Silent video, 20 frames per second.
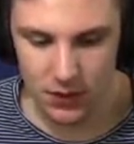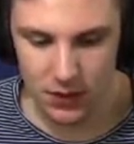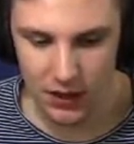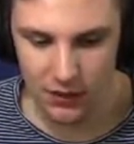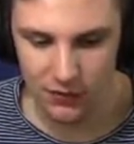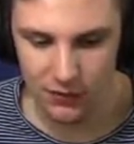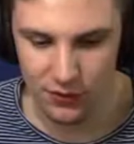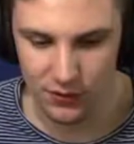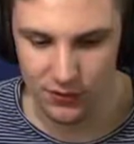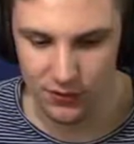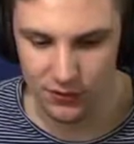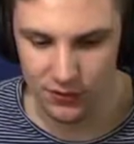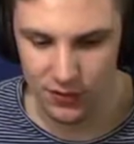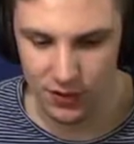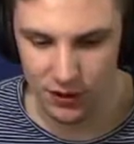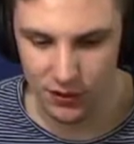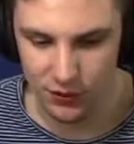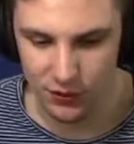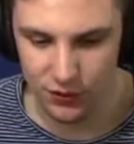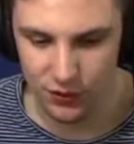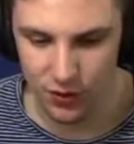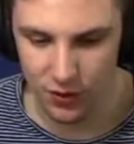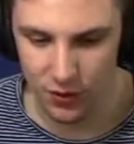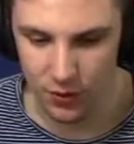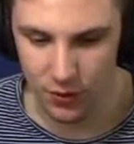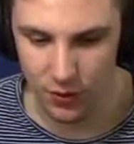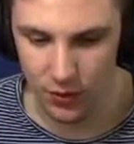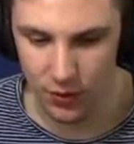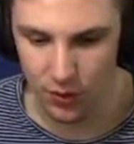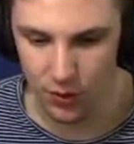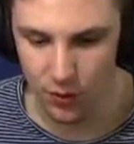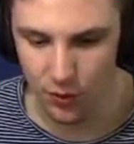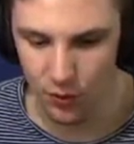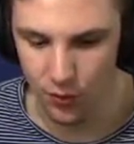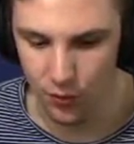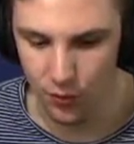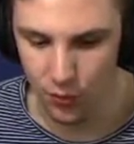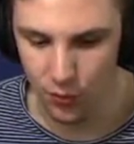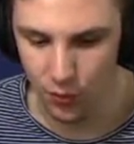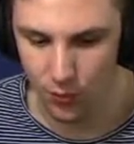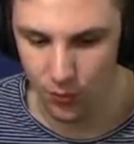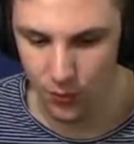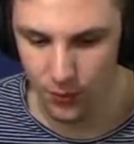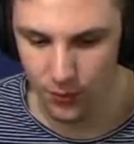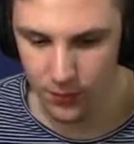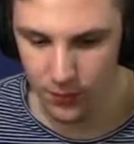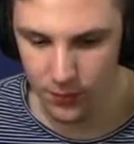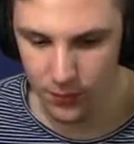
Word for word: Nicely done, Joe. job.